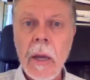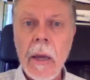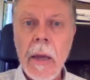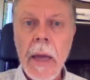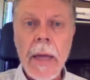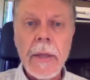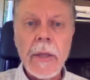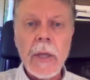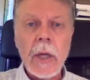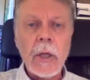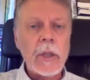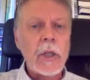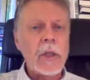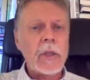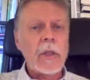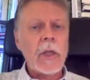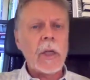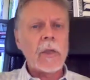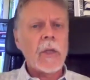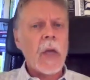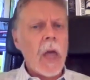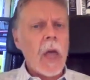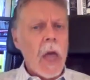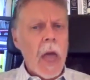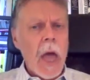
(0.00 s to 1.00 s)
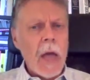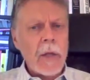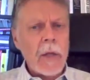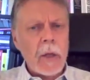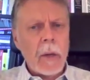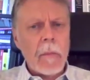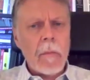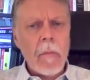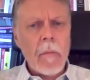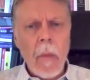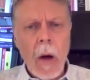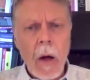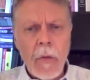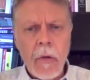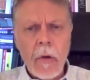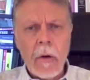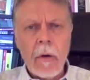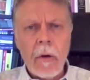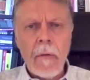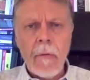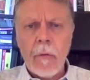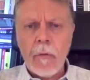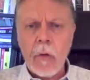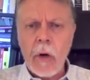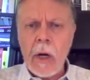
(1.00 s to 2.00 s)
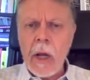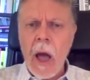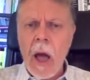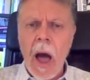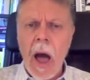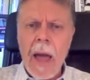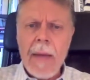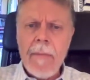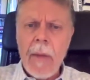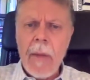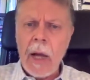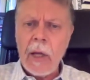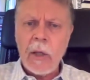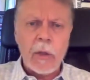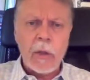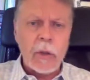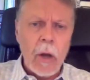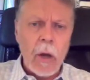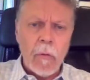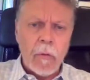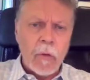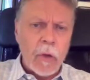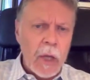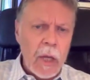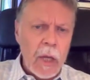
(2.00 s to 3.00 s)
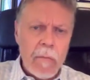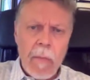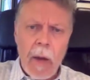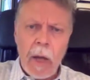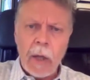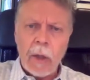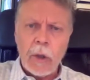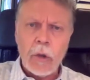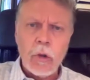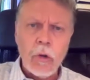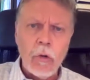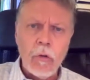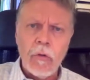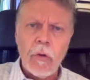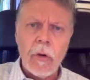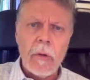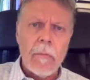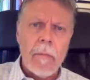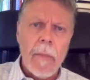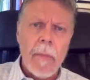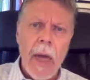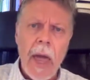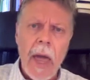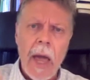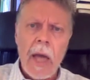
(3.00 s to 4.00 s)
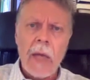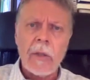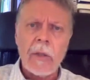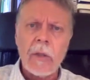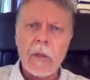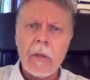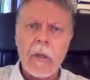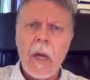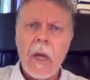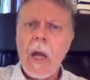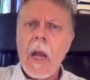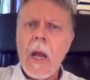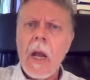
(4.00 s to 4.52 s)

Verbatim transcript: And then she says, as a mother of three, I myself keep my children masked.